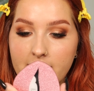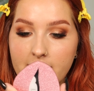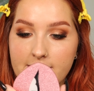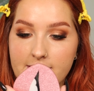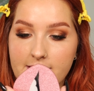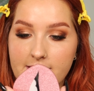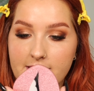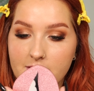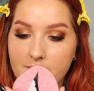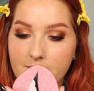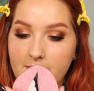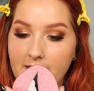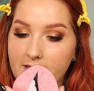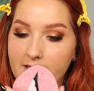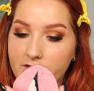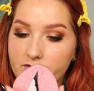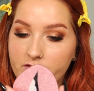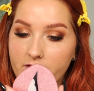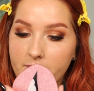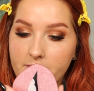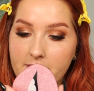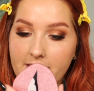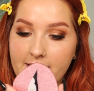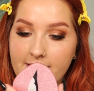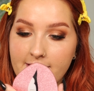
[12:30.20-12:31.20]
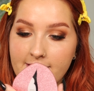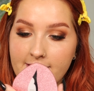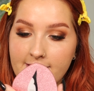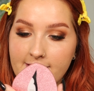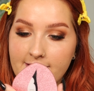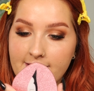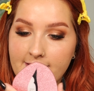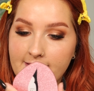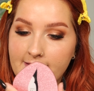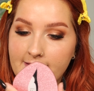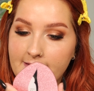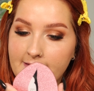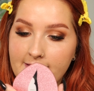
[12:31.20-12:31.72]
This is MAC Strip Down.
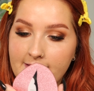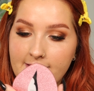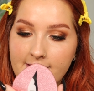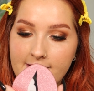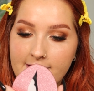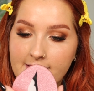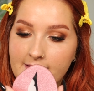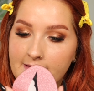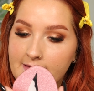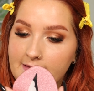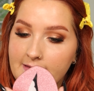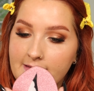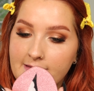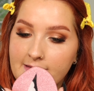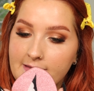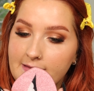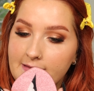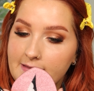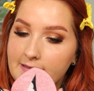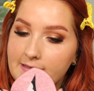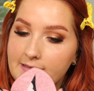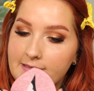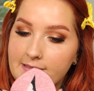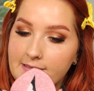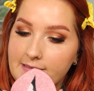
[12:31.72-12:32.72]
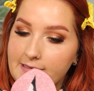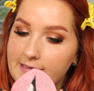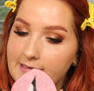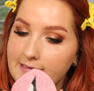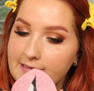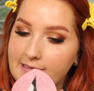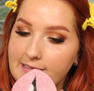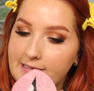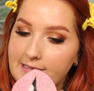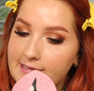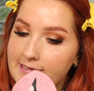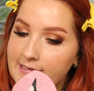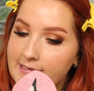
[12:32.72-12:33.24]
So I
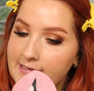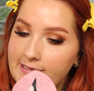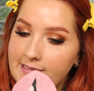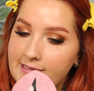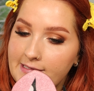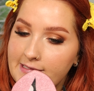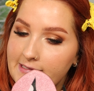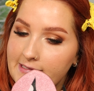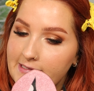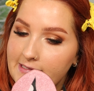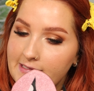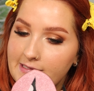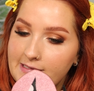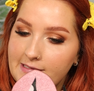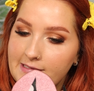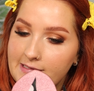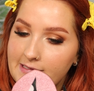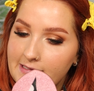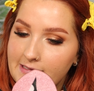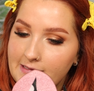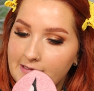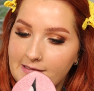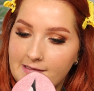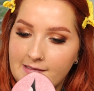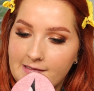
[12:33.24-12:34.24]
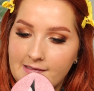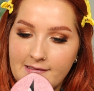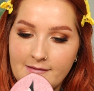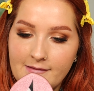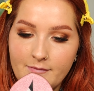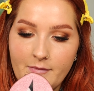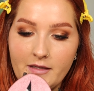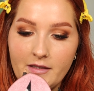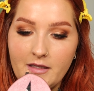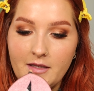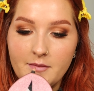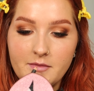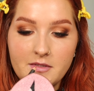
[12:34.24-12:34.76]
line
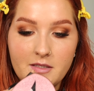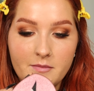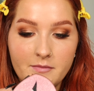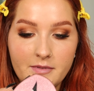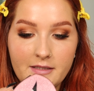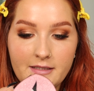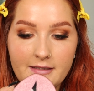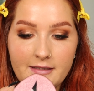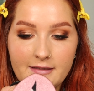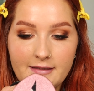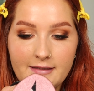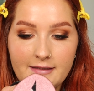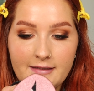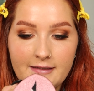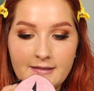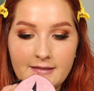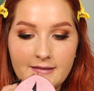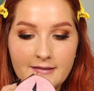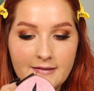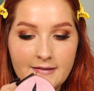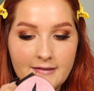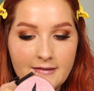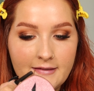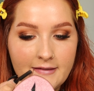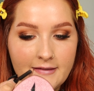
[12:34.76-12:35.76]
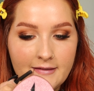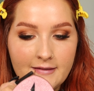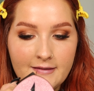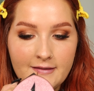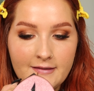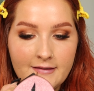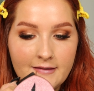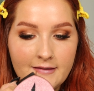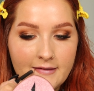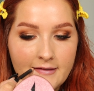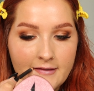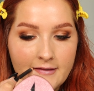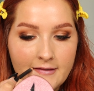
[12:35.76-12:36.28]
my lips completely
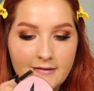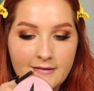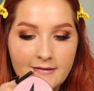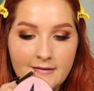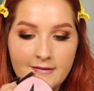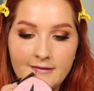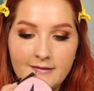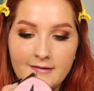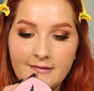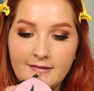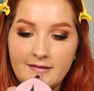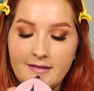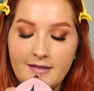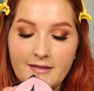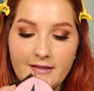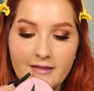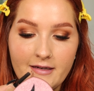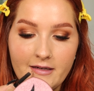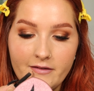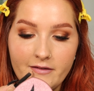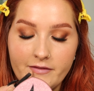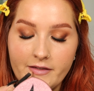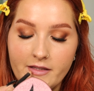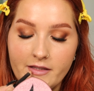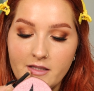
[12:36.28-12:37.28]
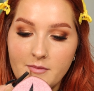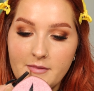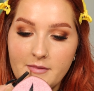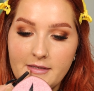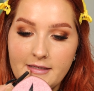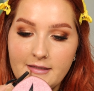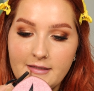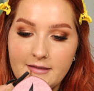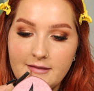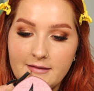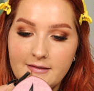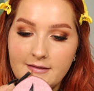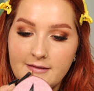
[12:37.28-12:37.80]
and then I fill them
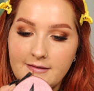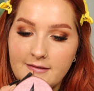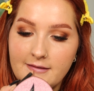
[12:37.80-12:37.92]
in.